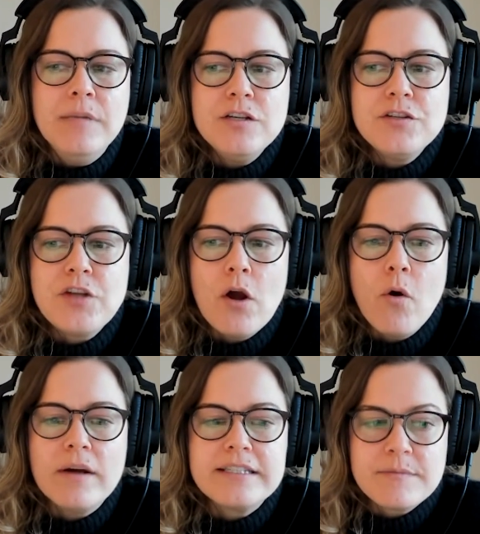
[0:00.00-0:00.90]

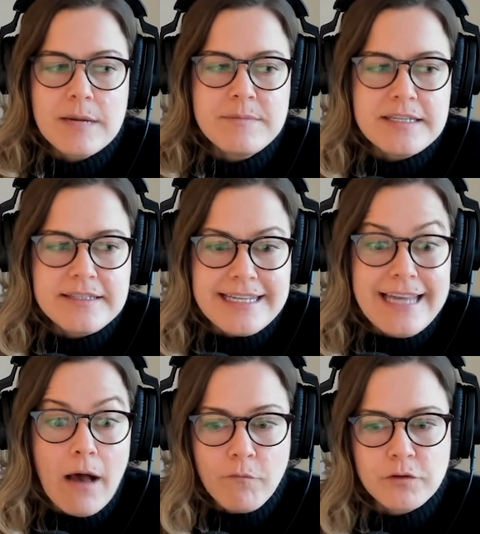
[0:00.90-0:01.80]
So sometimes it's
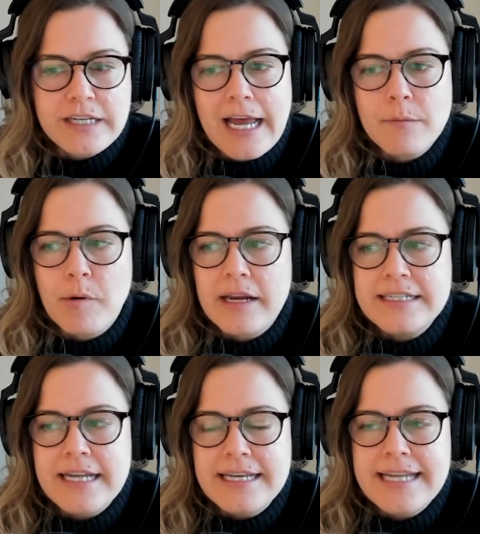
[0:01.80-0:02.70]
helpful to kind of bring
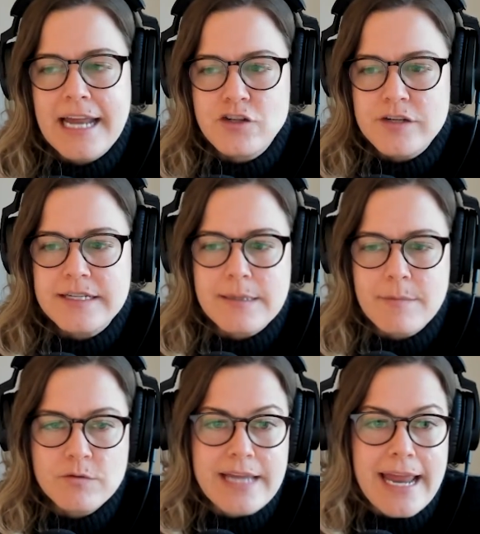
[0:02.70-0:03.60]
in intention to some of
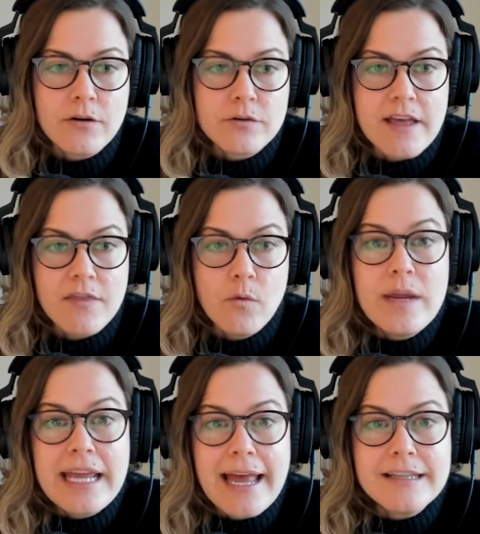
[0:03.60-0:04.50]
those anchors on the
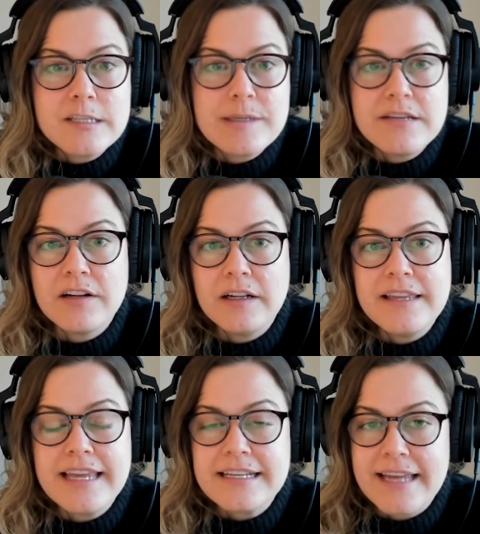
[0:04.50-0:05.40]
weekend, specifically
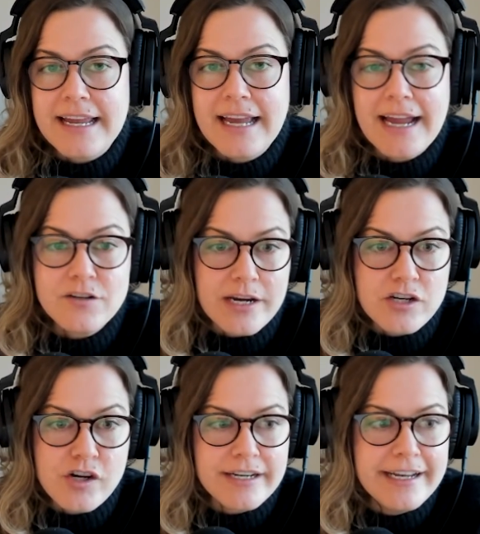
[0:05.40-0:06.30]
things like
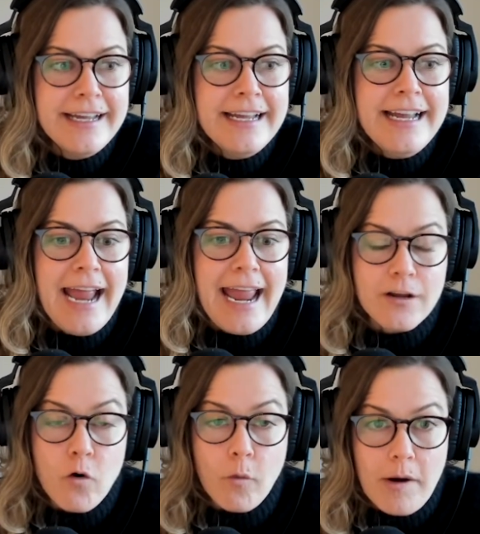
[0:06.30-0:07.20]
hydration and
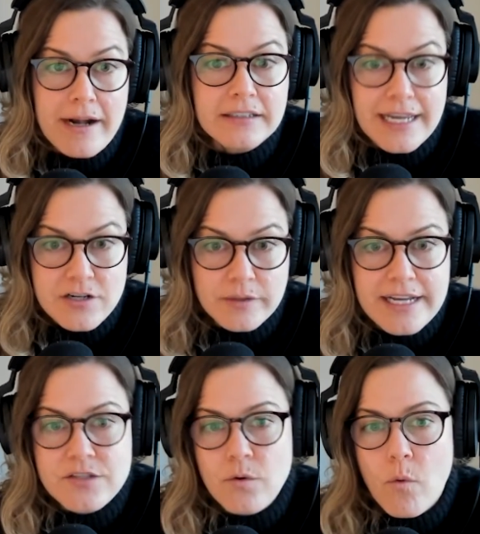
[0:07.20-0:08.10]
incorporating
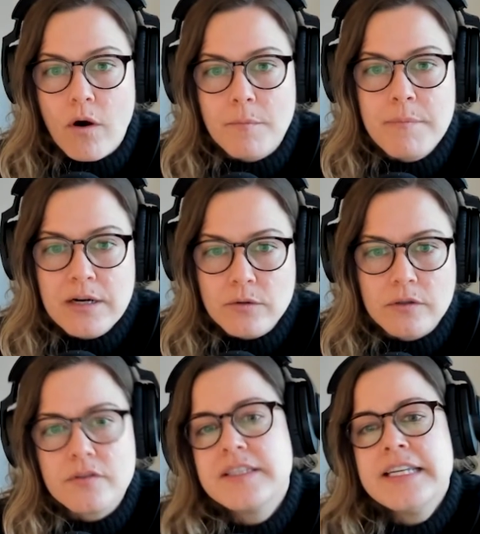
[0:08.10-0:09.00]
electrolytes or
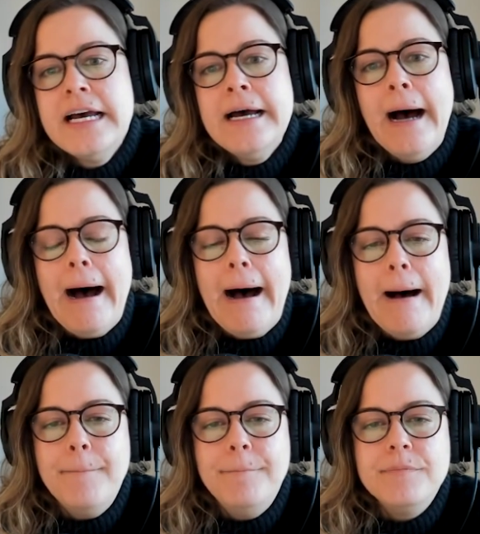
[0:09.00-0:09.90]
minerals,
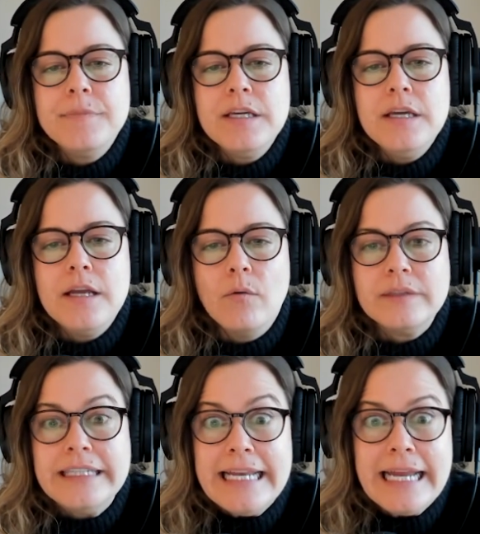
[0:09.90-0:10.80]

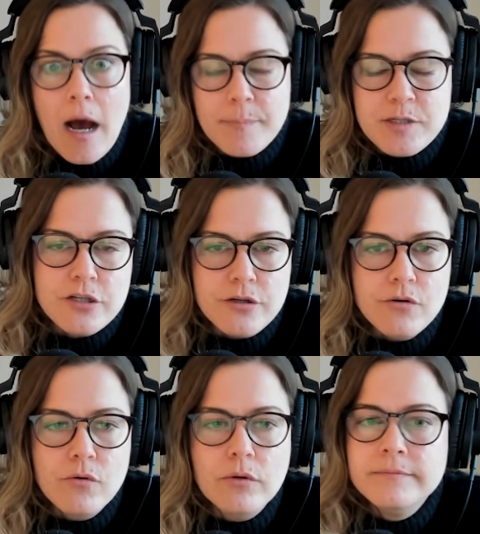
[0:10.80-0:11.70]
leading up
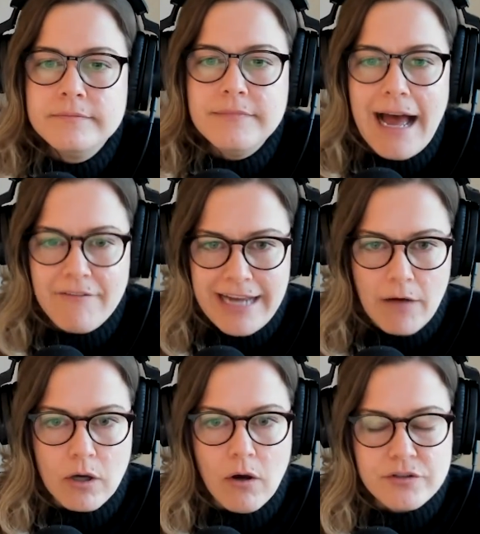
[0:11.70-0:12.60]
to having
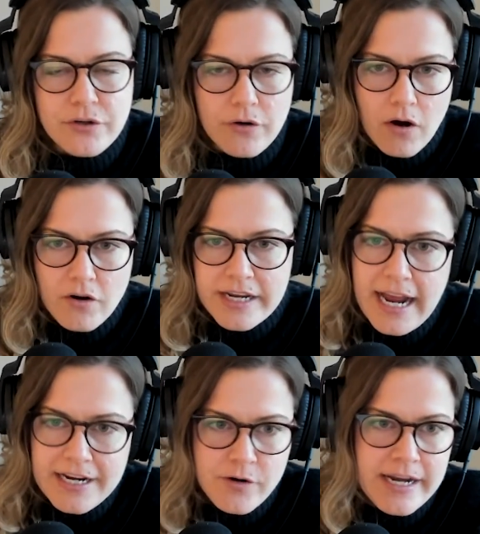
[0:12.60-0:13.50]
alcohol. So you're already
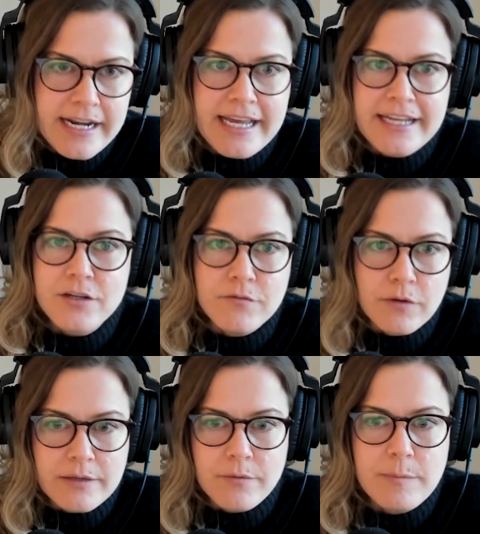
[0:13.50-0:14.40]
hydrated, you've
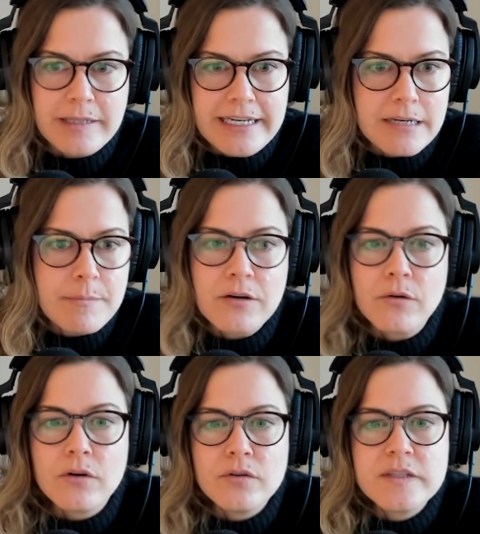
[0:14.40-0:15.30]
really repleted
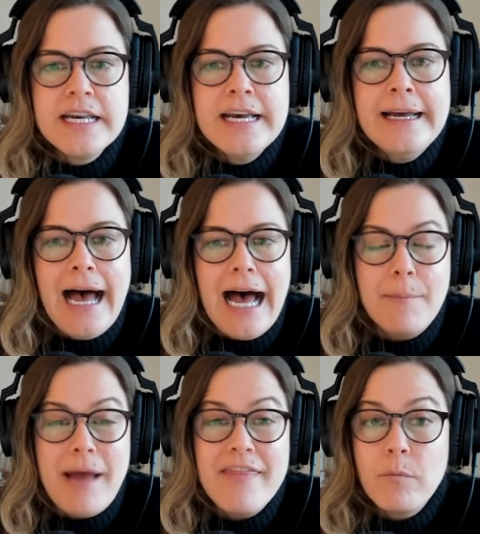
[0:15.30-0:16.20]
minerals.
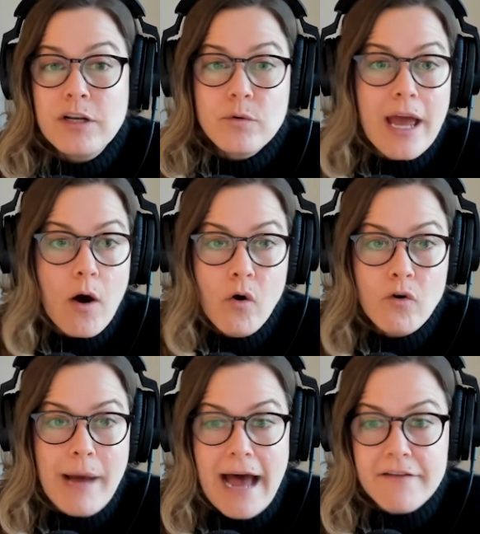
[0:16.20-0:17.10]
And then when you get
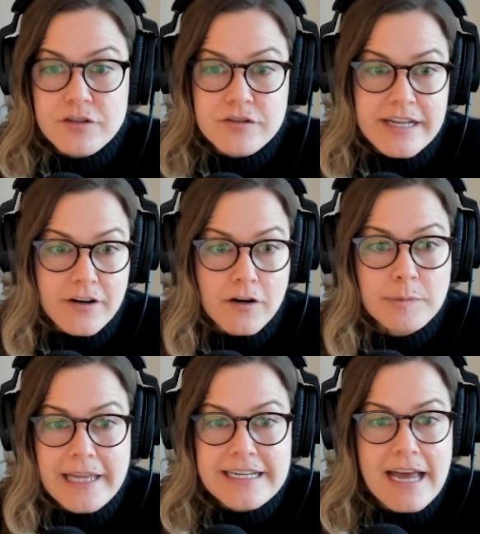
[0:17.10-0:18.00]
home after dinner,
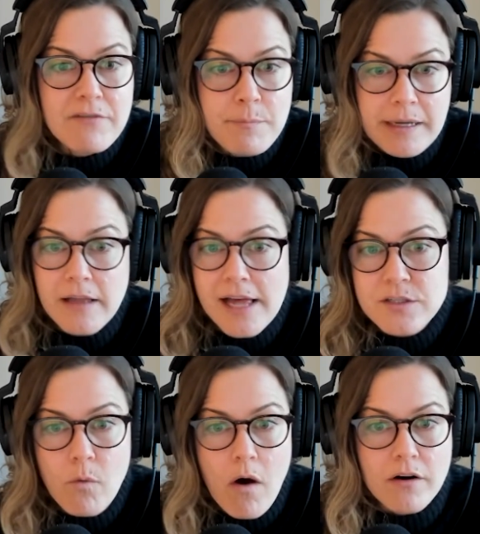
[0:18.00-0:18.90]
plan to have a big glass
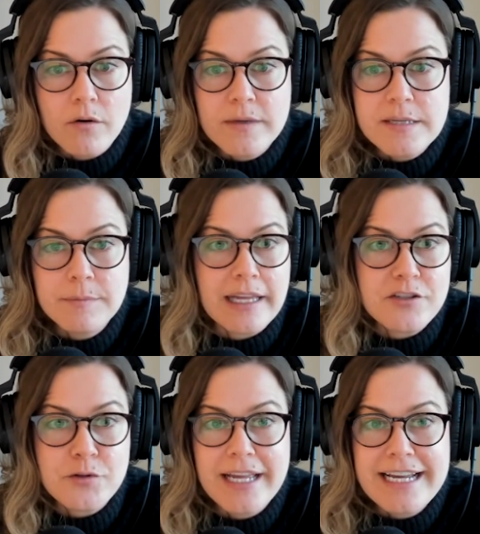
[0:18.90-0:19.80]
of water with some
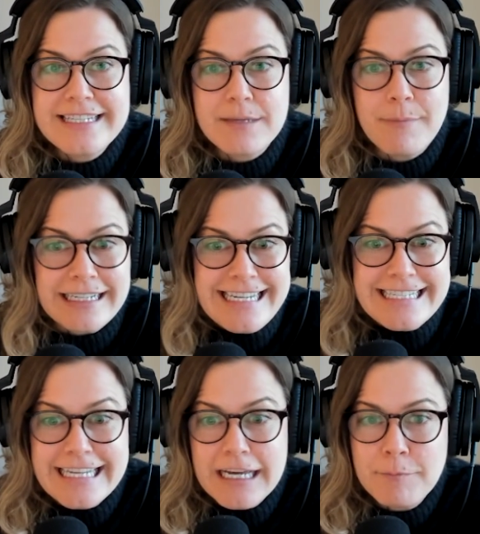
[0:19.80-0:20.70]
electrolytes, some
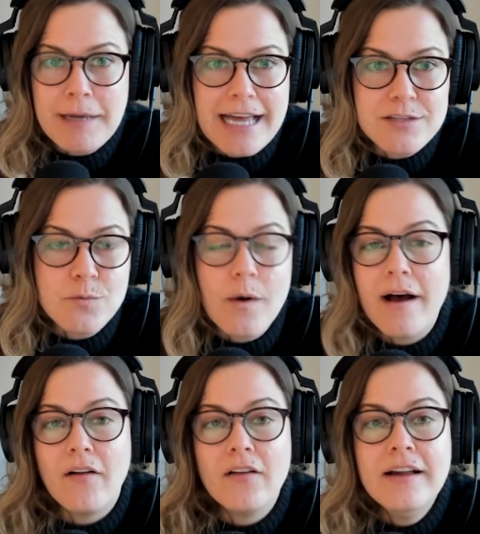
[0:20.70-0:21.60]
magnesium as
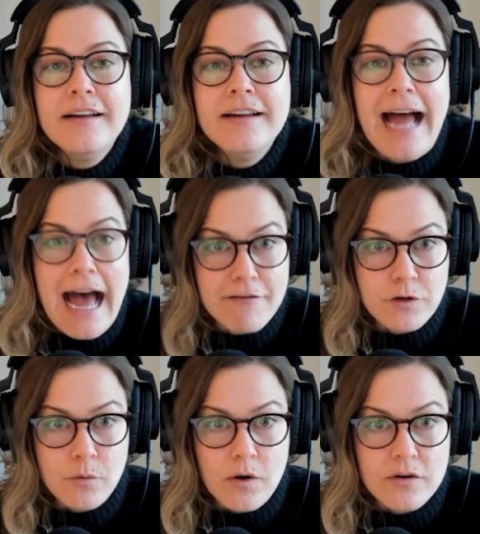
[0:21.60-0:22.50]
well
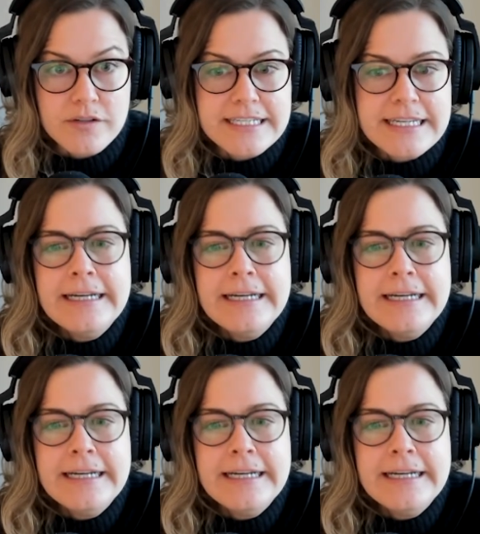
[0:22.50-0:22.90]
afterwards.